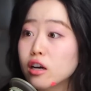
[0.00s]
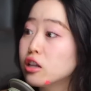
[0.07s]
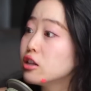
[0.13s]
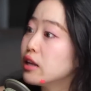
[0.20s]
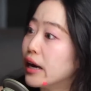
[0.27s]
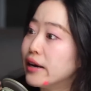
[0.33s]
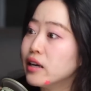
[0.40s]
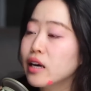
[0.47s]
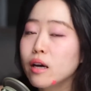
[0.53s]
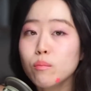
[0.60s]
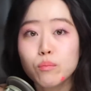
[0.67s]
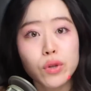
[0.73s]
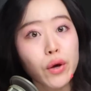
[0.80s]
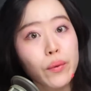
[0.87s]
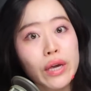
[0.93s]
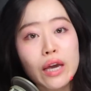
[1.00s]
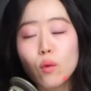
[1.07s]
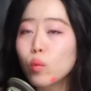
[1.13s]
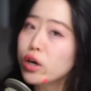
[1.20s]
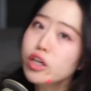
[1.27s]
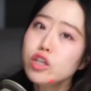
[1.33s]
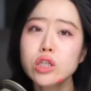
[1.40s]
Lighting it, blowing it.
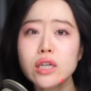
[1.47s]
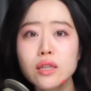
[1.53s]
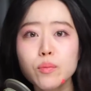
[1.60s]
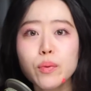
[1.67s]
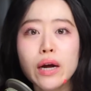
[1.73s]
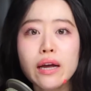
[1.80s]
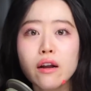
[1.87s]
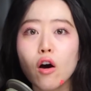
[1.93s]
Where did you get the bread?